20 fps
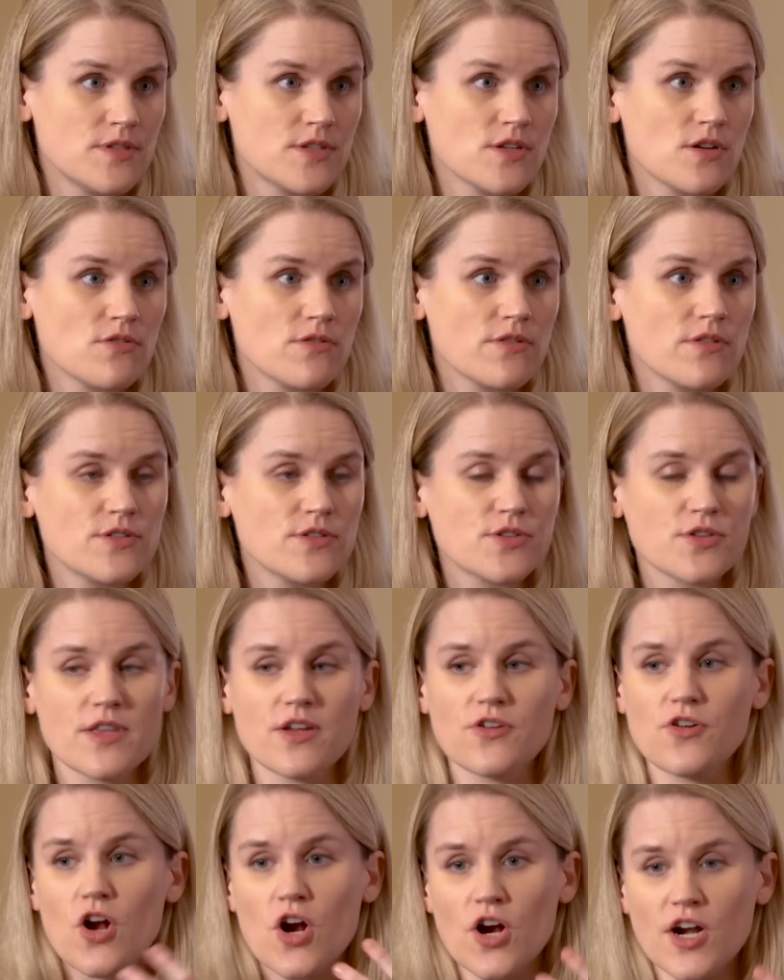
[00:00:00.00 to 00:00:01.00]
So right. so
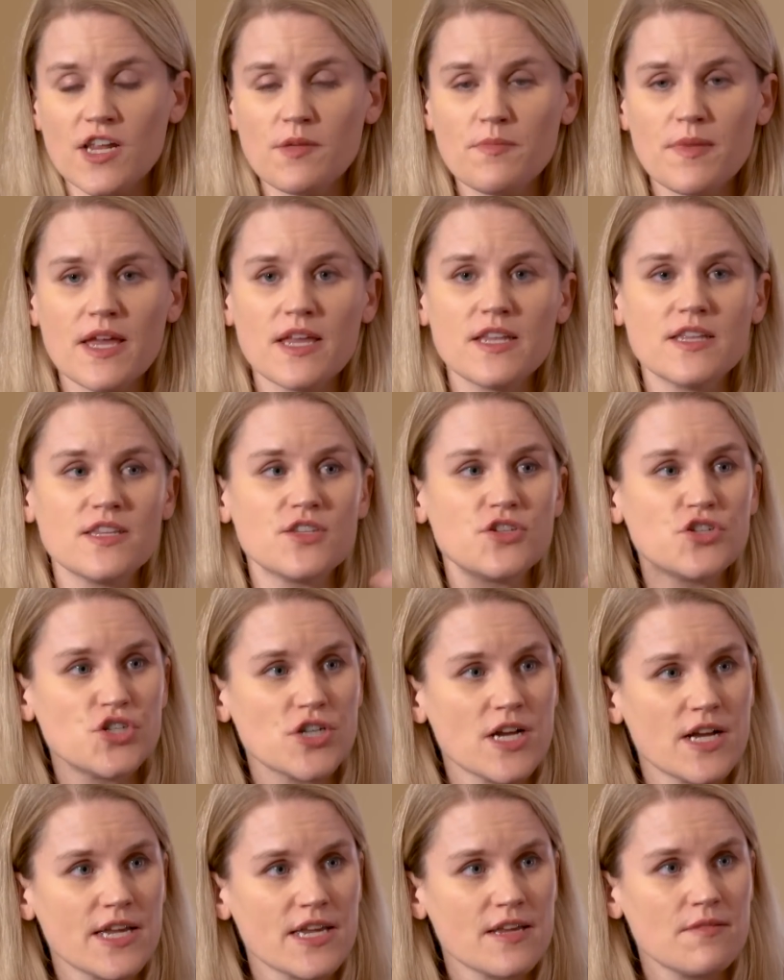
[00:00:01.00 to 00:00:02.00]
there'd already been this
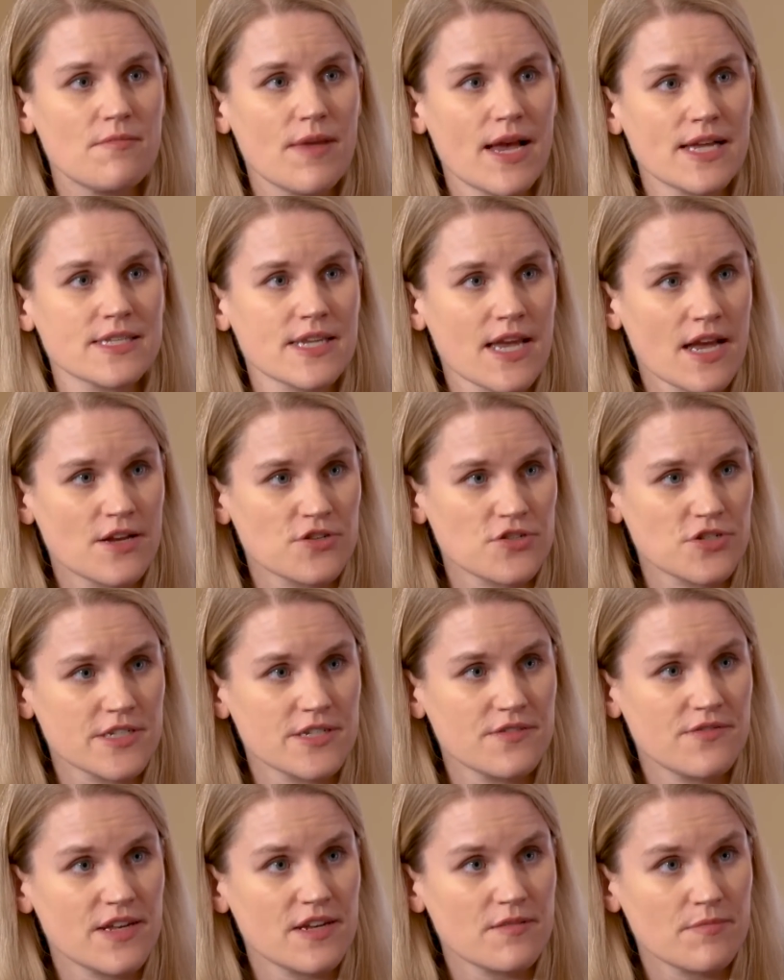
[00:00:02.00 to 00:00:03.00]
giant mass casualty
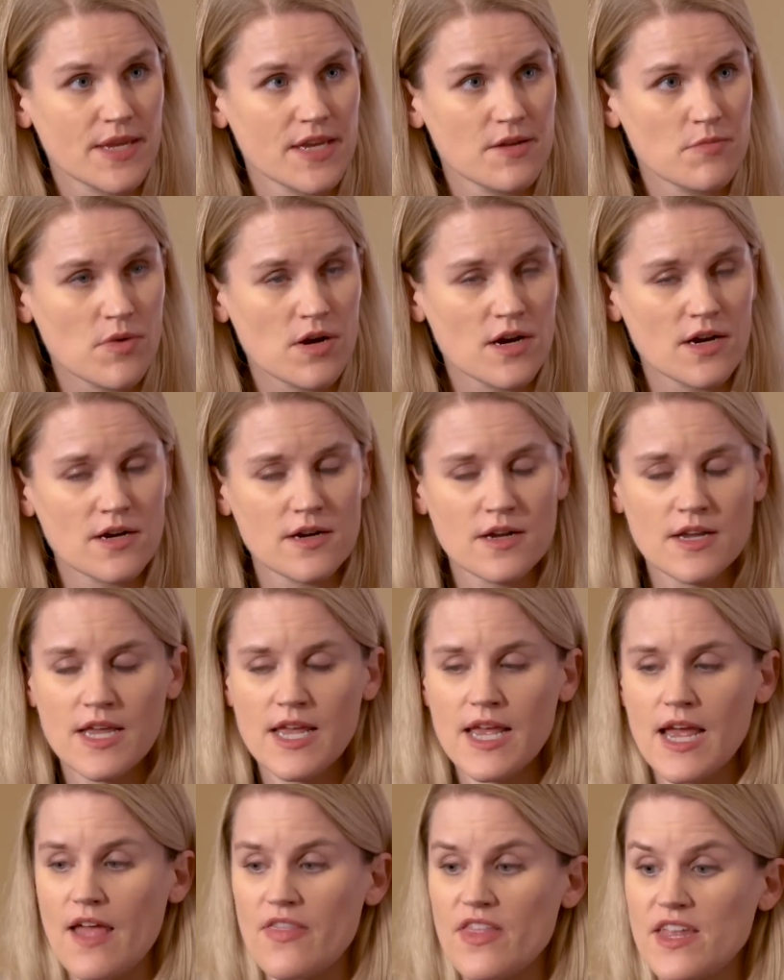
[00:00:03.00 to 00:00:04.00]
event in Myanmar
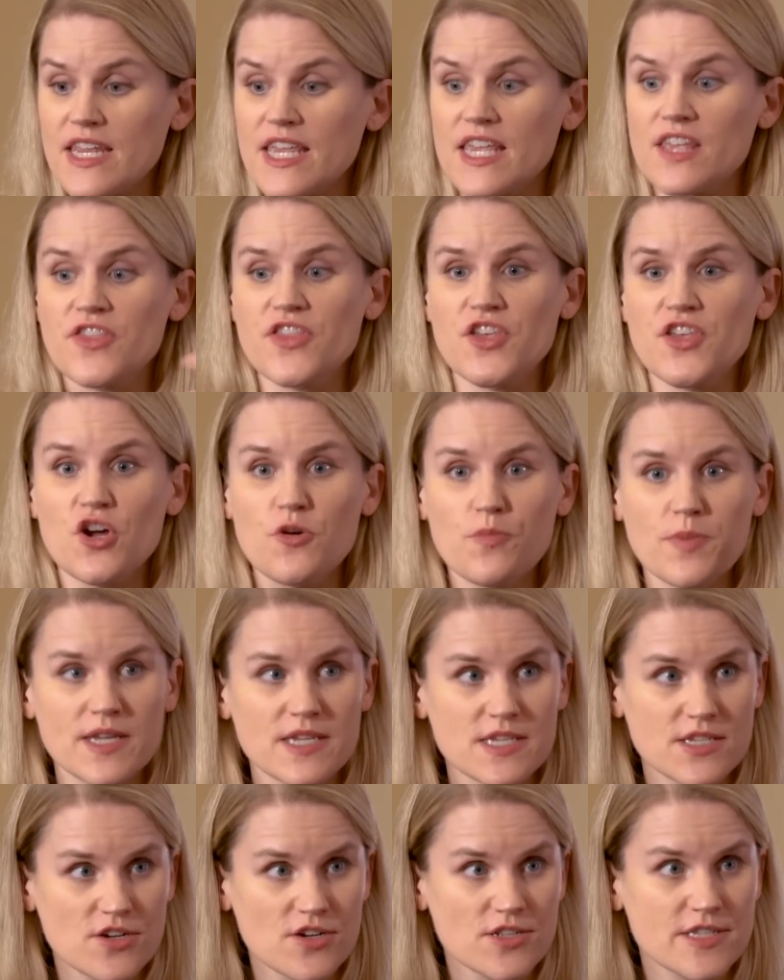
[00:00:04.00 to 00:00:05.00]
and then Ethiopia
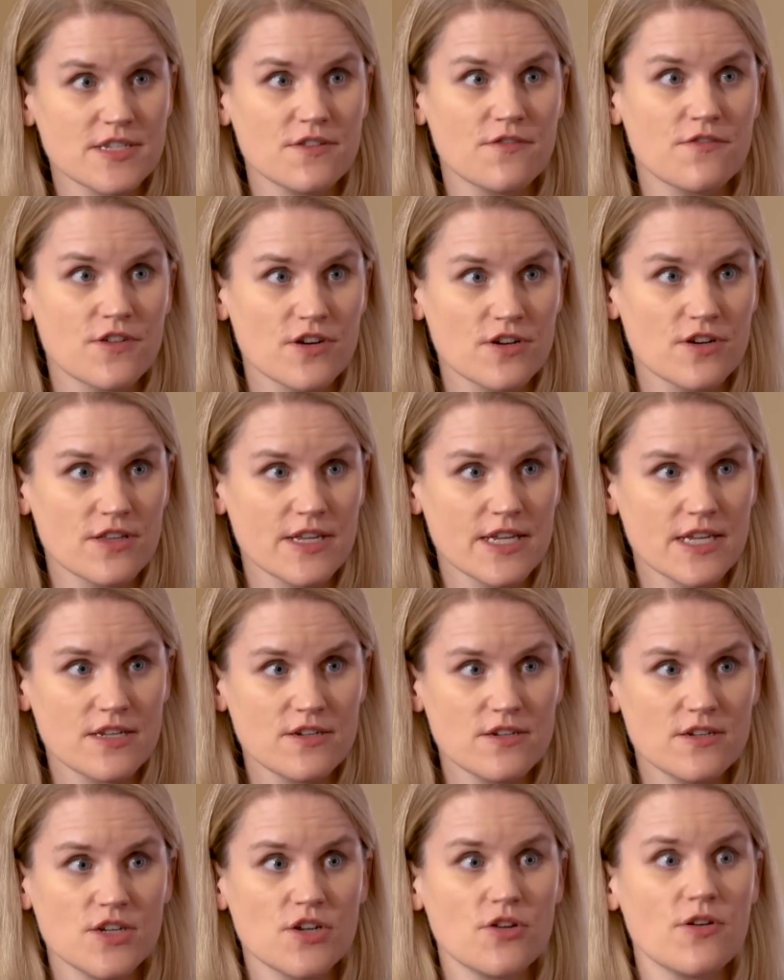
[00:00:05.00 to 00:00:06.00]
starts in
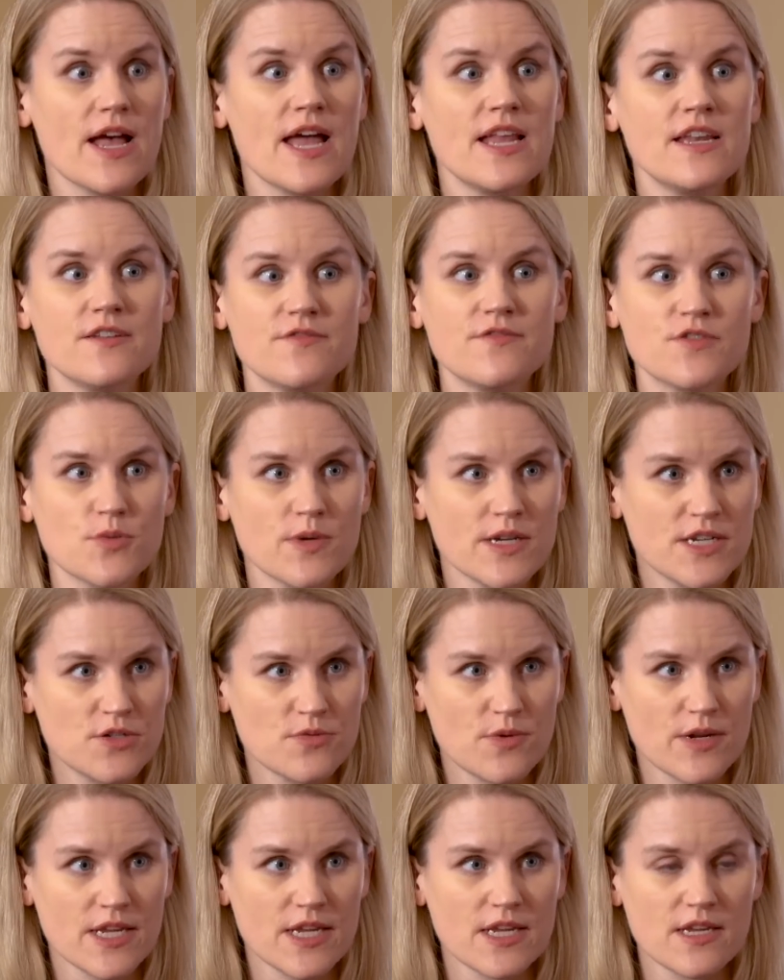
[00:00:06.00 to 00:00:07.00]
furling, you know, end of
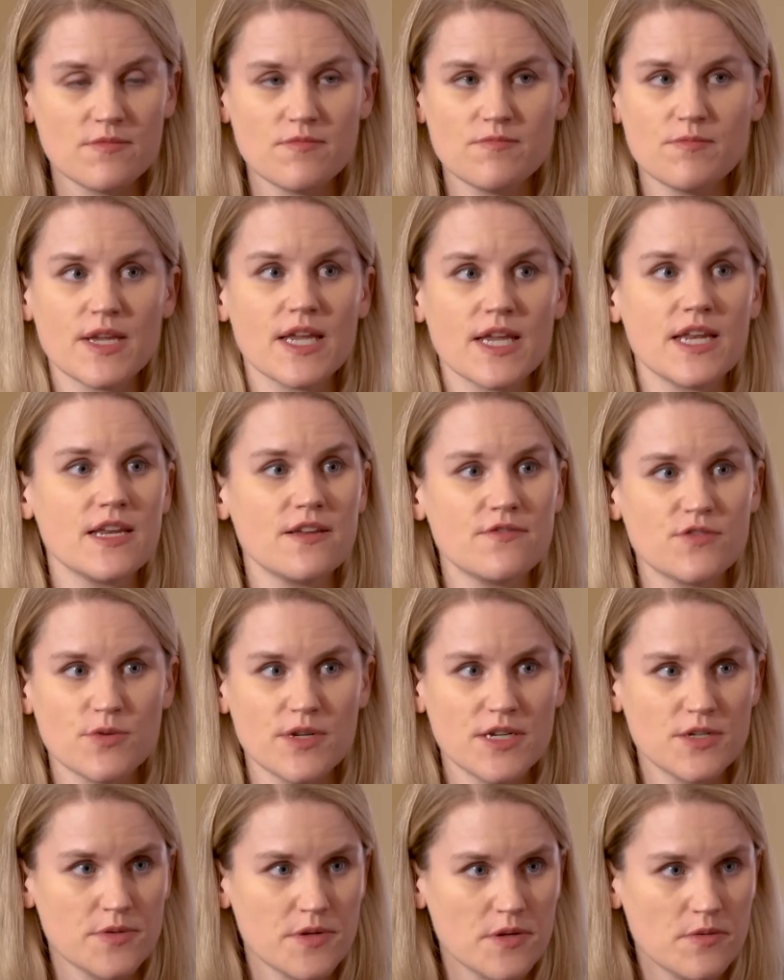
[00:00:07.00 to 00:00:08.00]
2020, beginning of
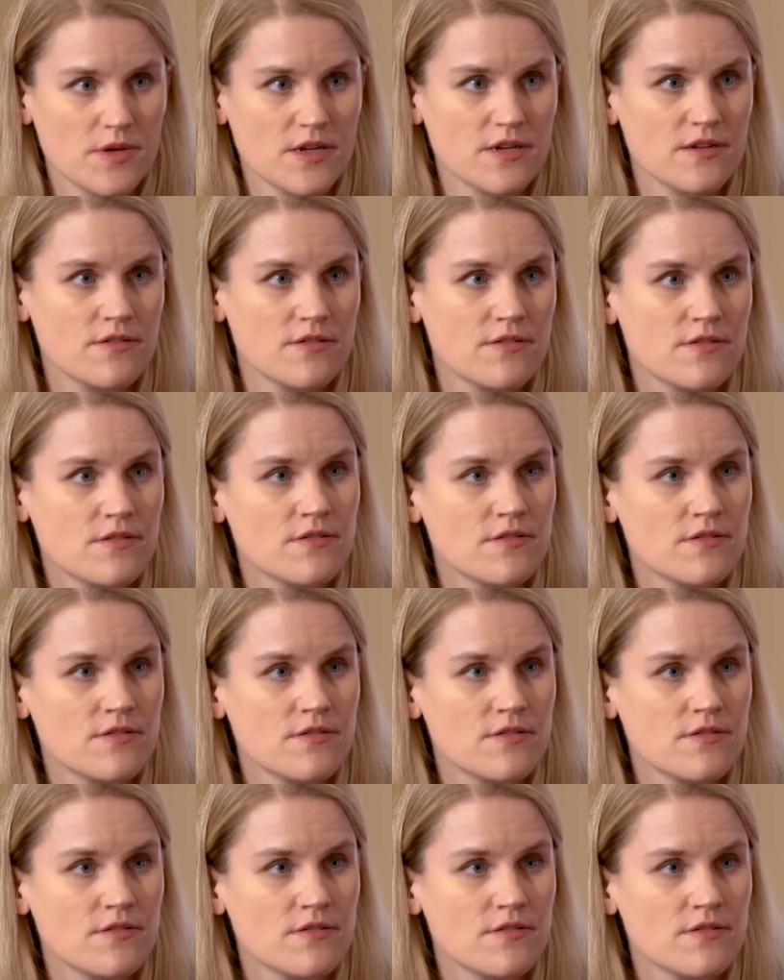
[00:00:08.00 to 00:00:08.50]
2021.